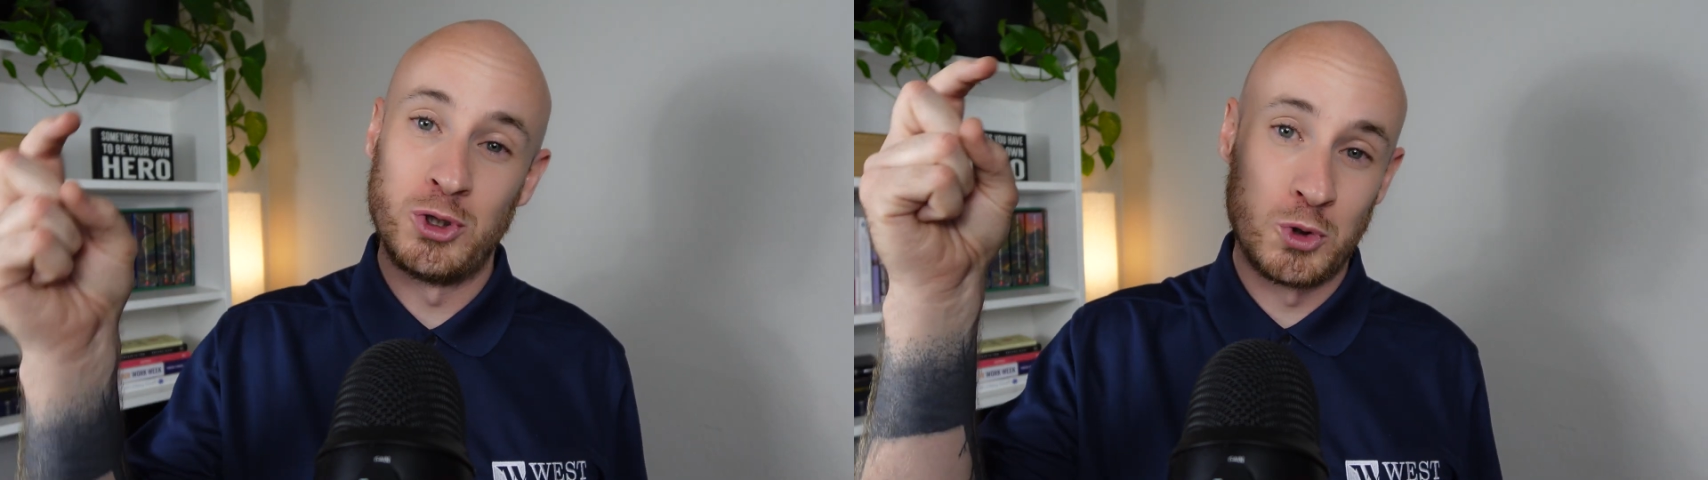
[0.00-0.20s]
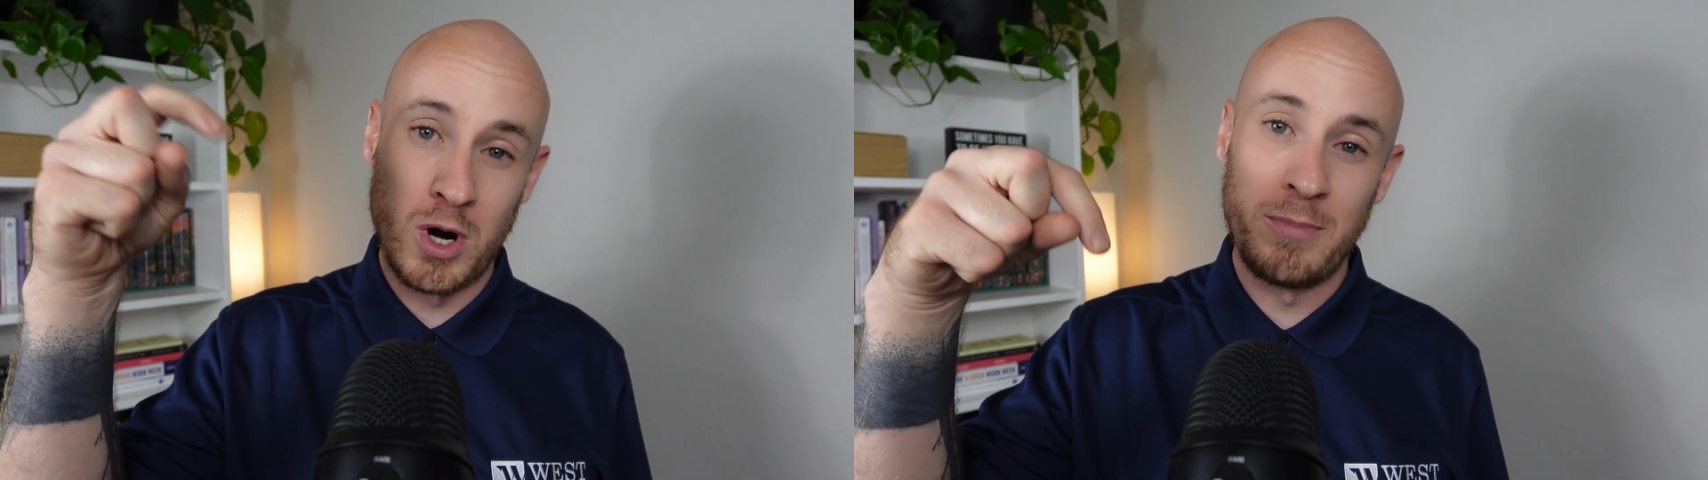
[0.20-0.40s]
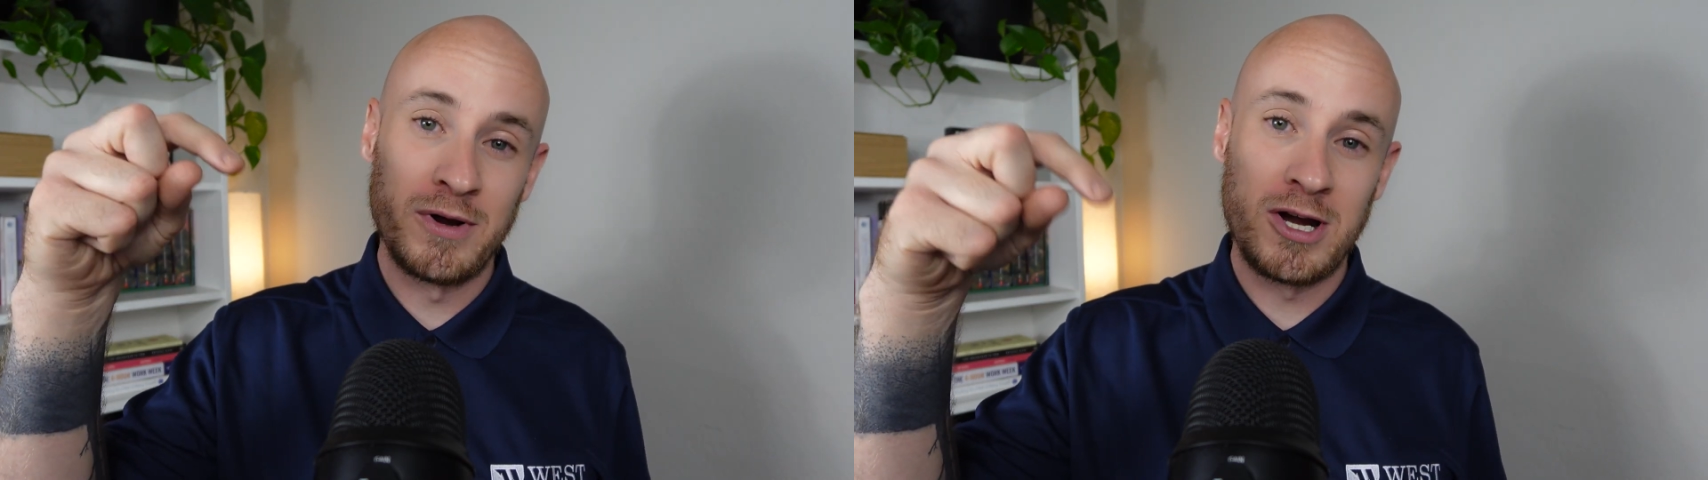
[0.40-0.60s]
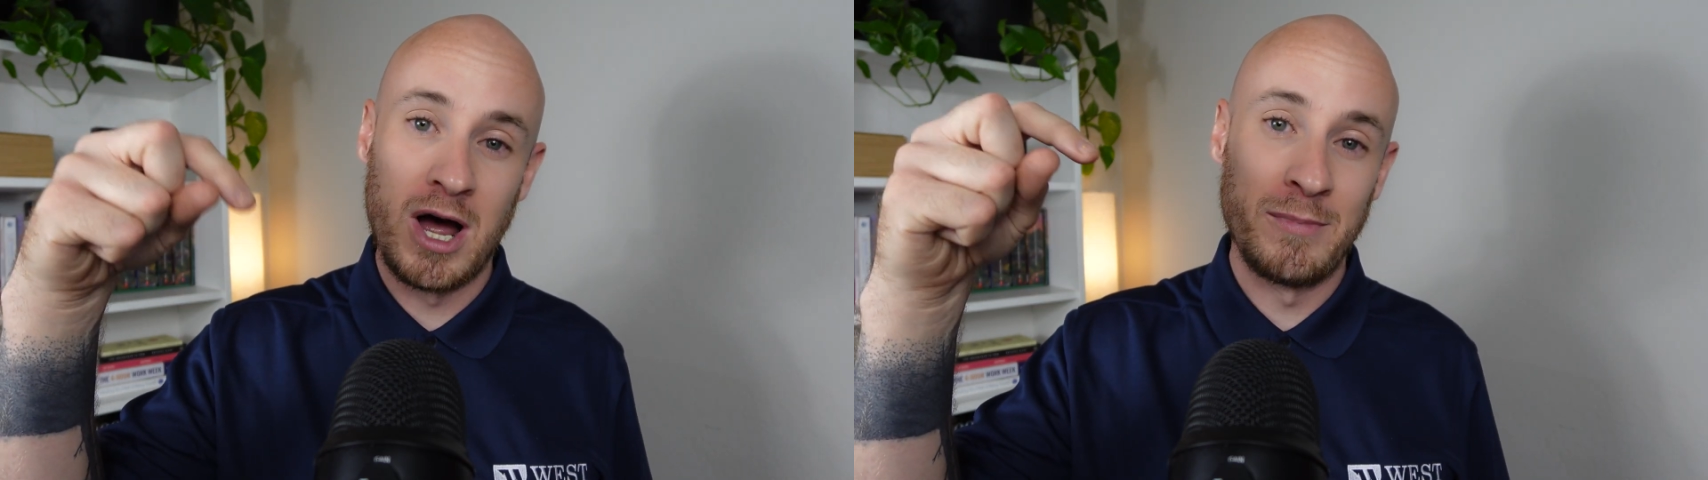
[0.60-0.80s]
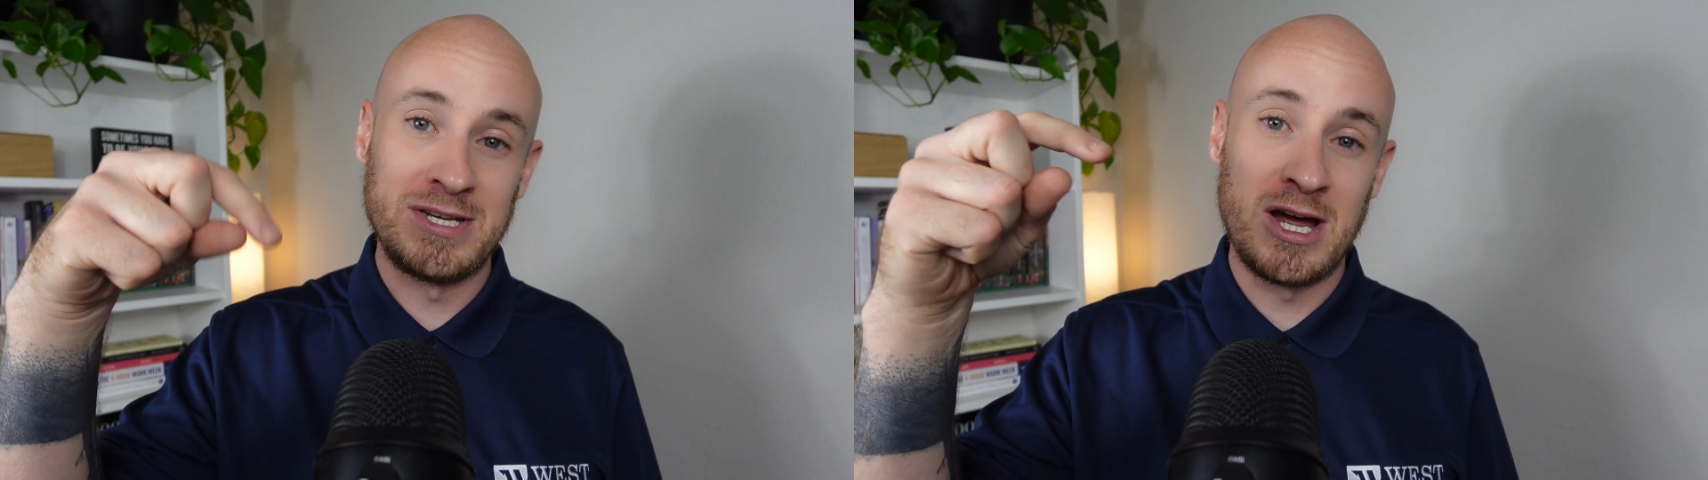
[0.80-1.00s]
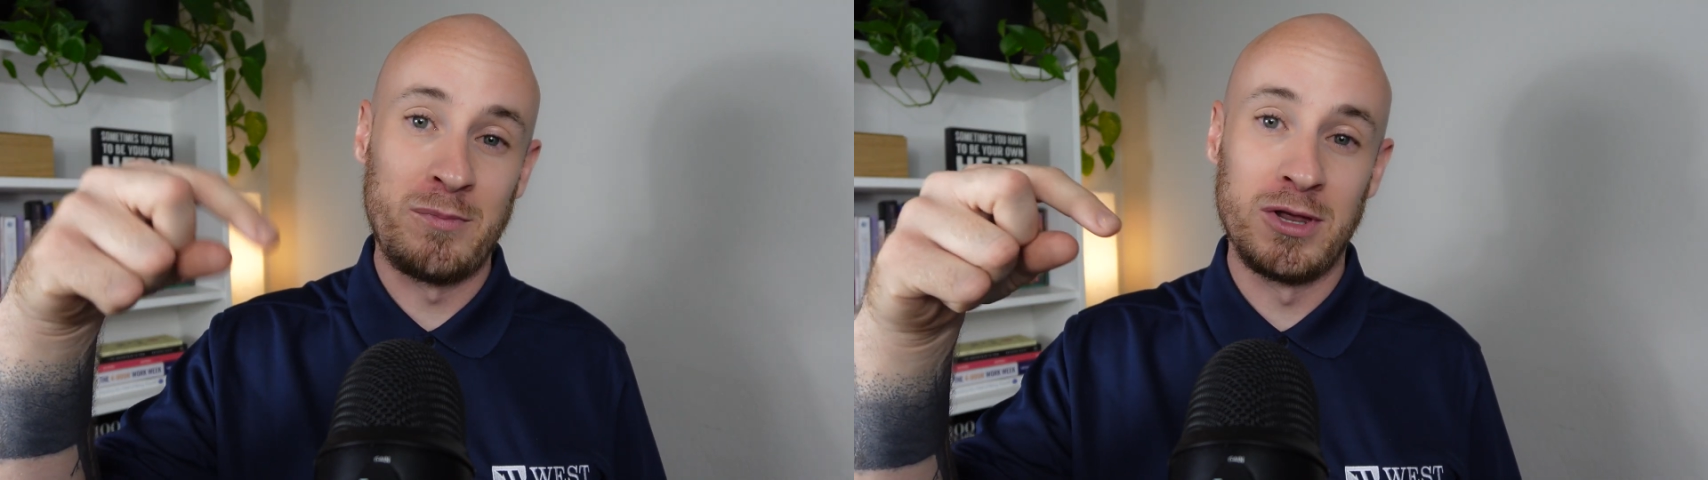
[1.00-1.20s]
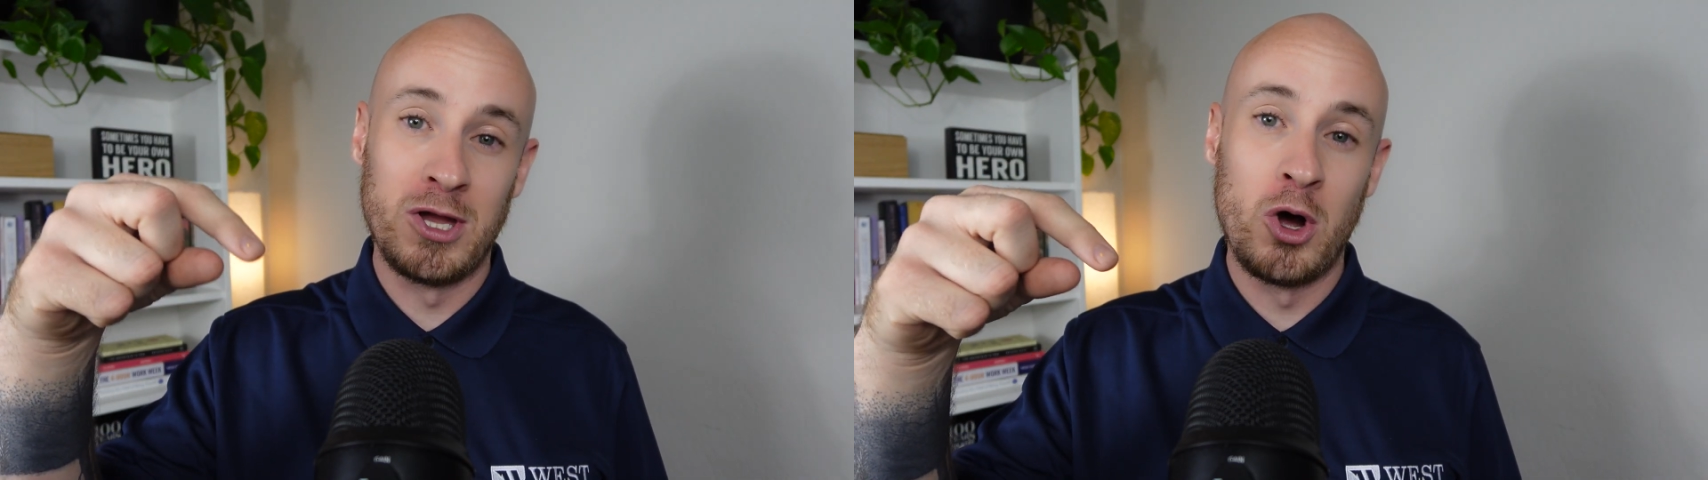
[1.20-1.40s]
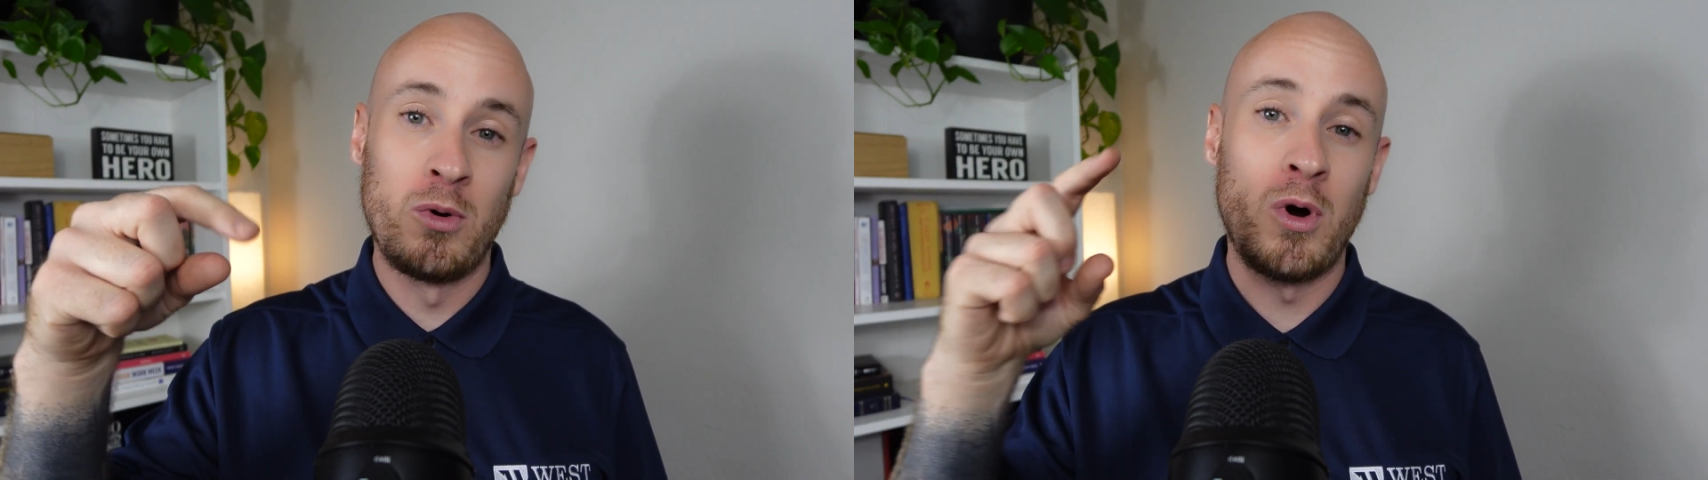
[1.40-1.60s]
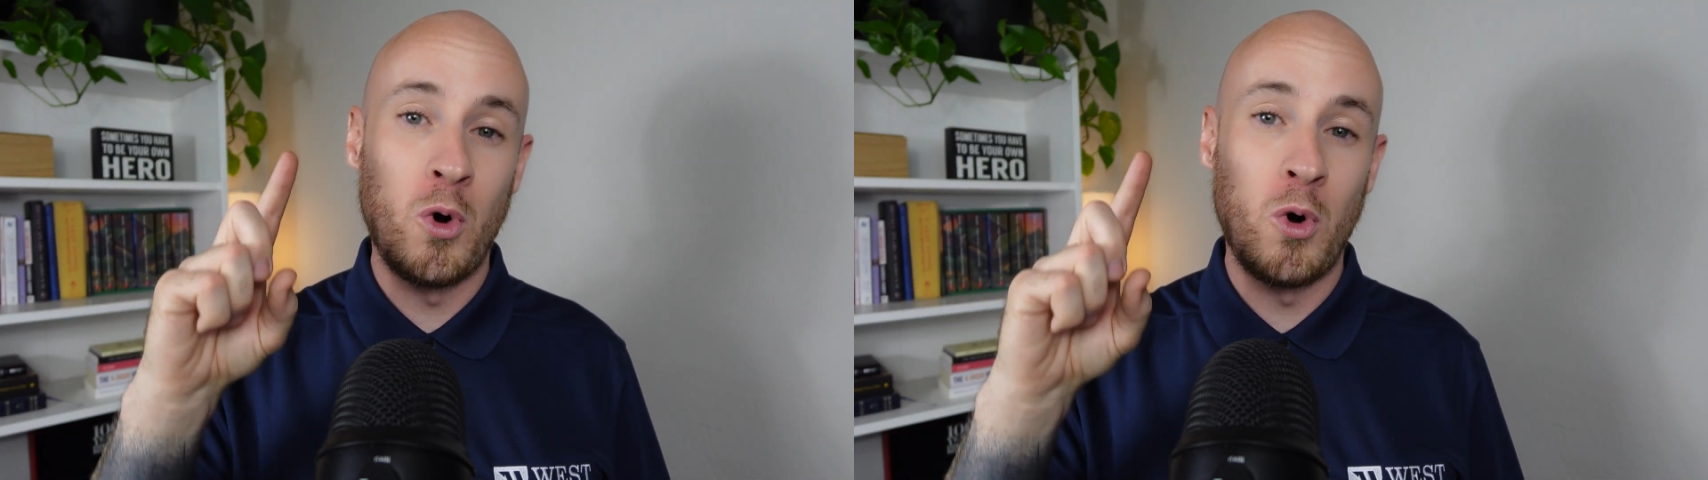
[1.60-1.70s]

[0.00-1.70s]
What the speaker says: drop a comment down below